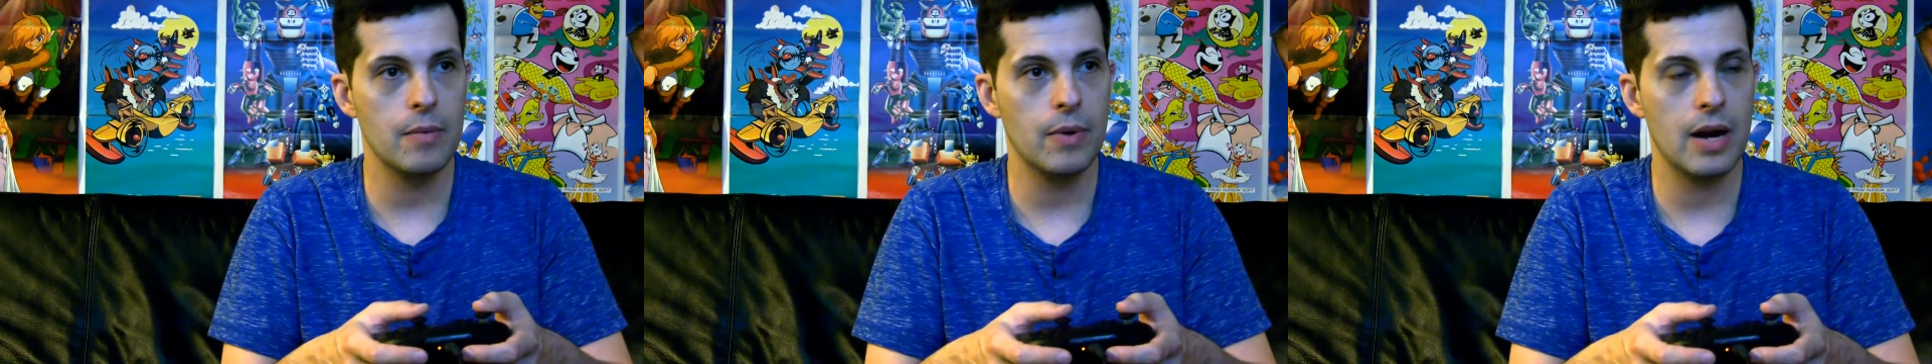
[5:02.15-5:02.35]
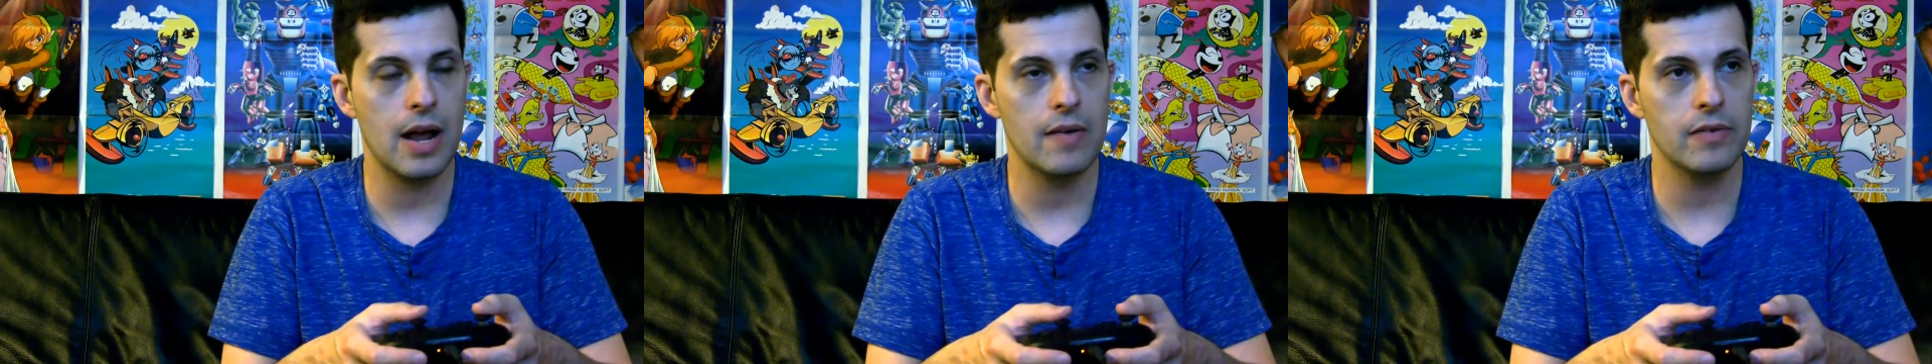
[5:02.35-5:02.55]

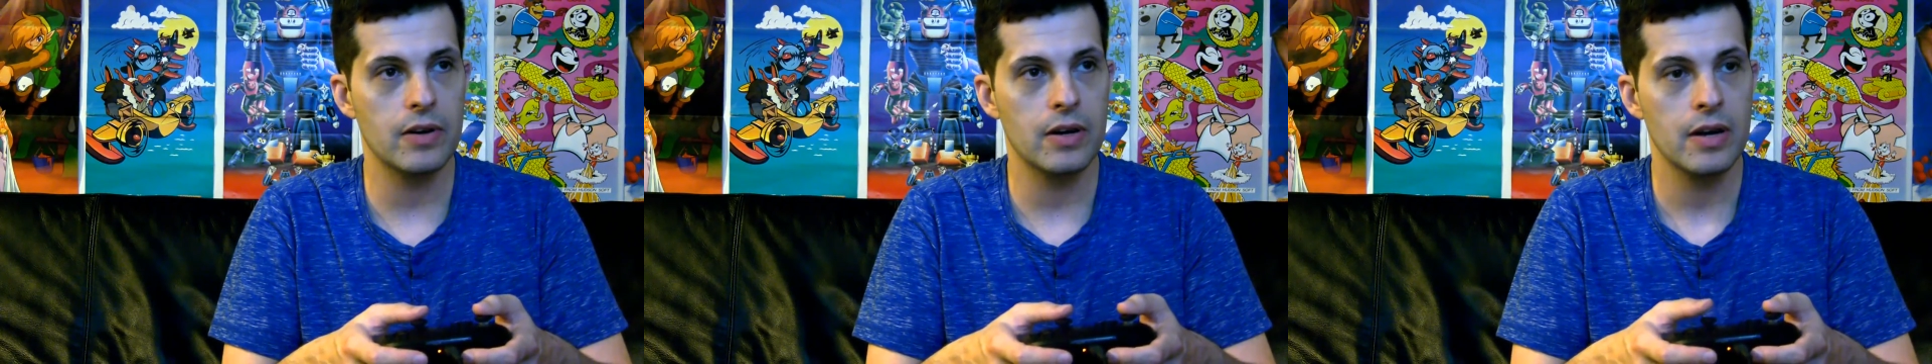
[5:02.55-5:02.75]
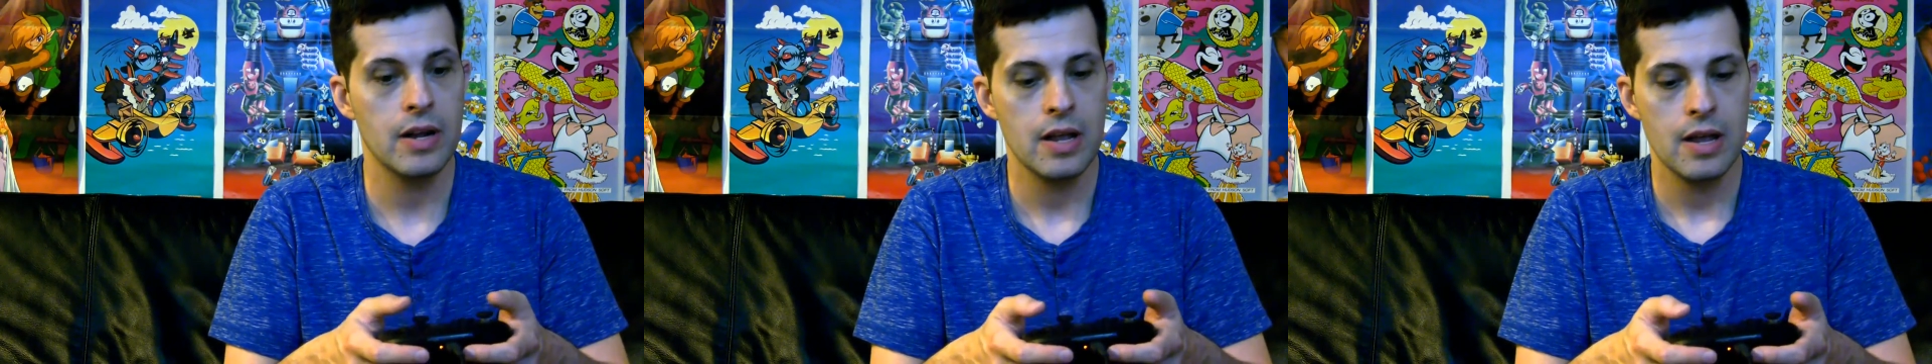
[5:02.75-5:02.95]

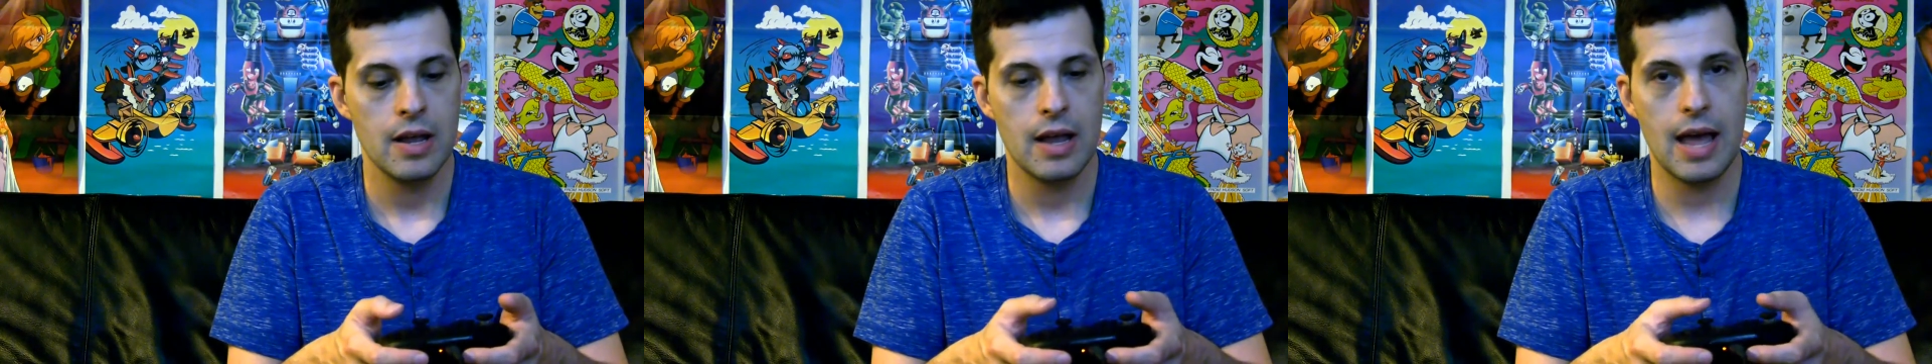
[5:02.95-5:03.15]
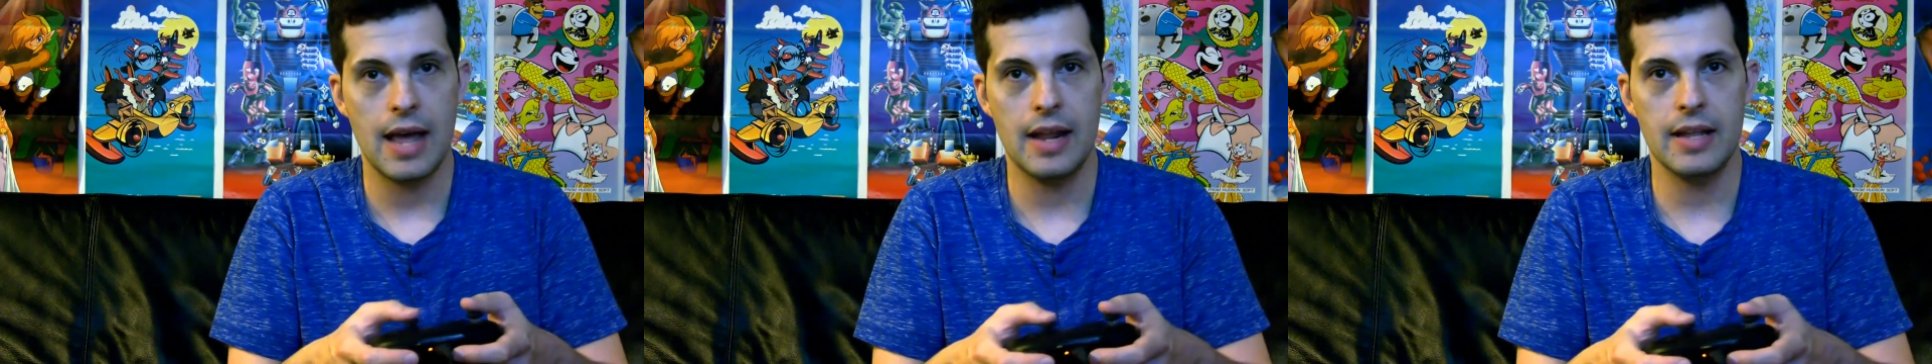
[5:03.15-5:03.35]
whatever,
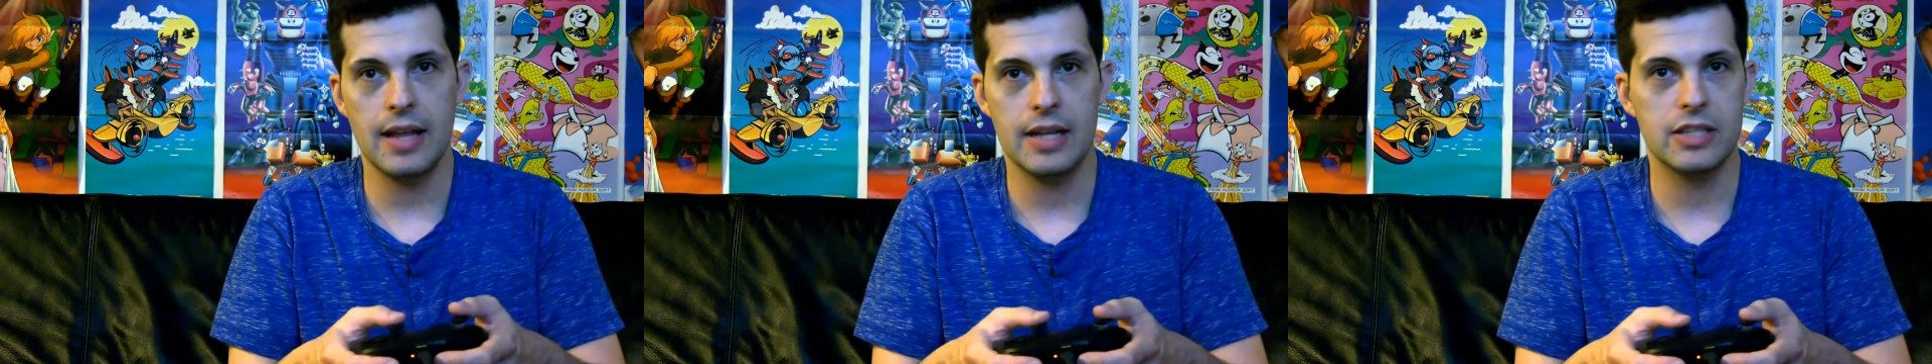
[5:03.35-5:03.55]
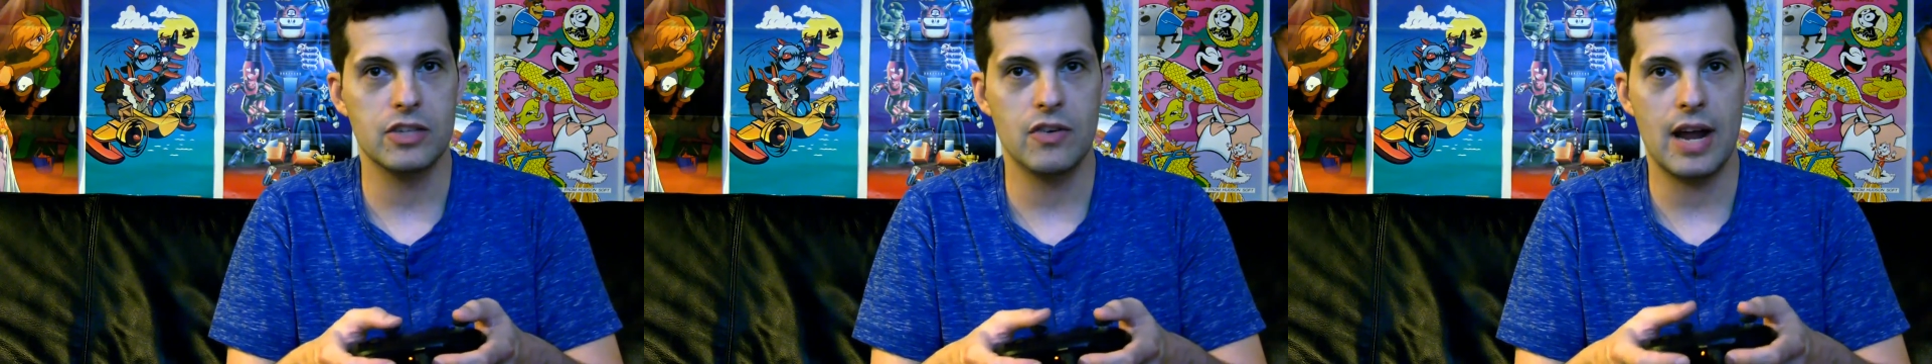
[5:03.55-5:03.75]
and it,
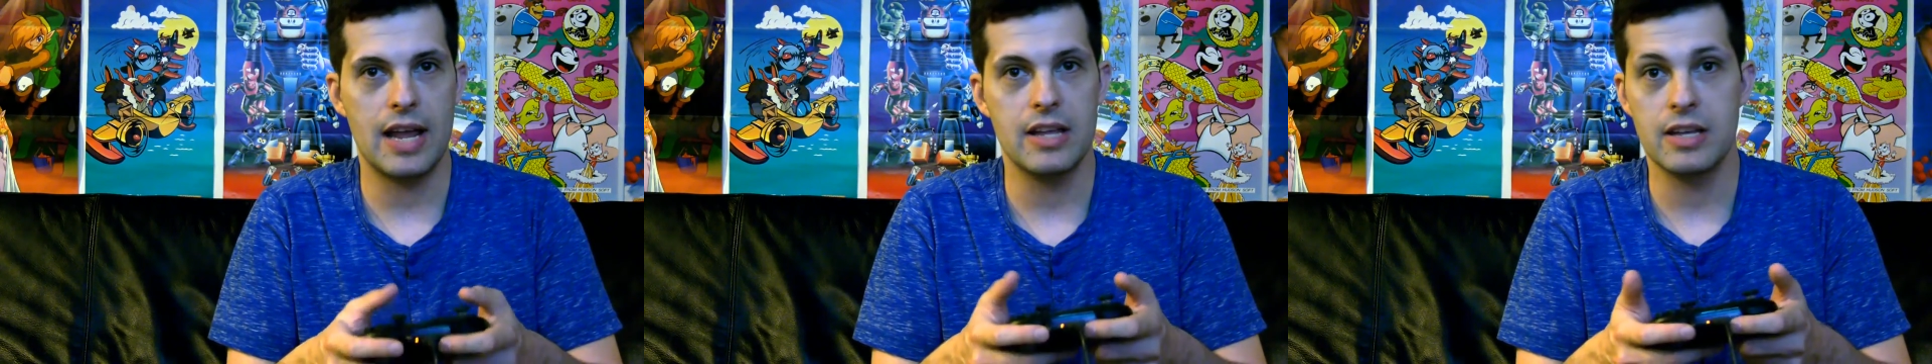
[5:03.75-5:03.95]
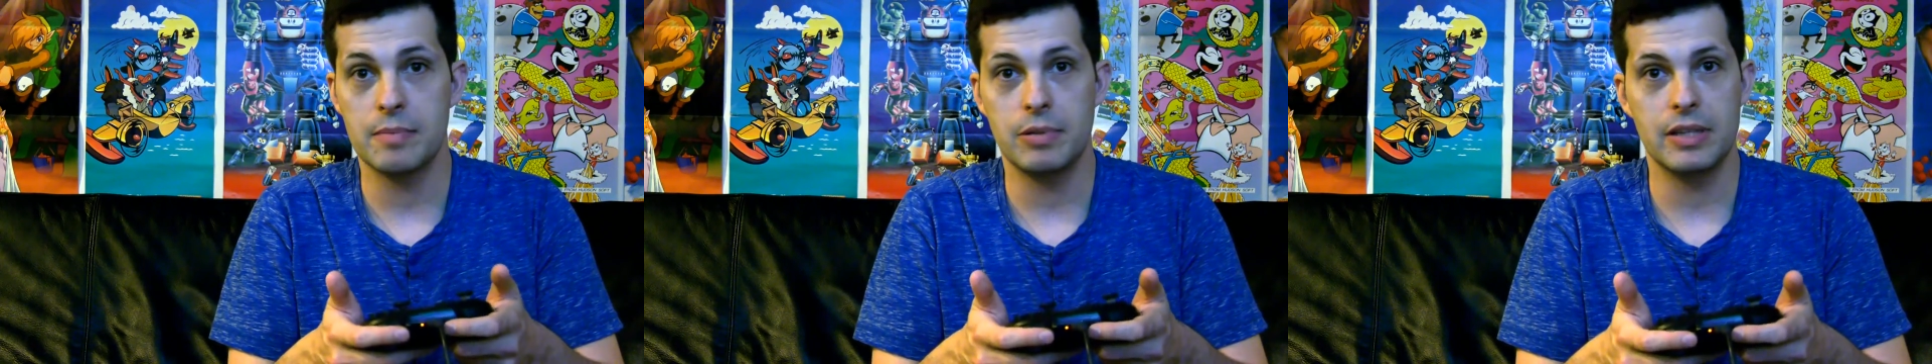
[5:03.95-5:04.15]
it's great. You can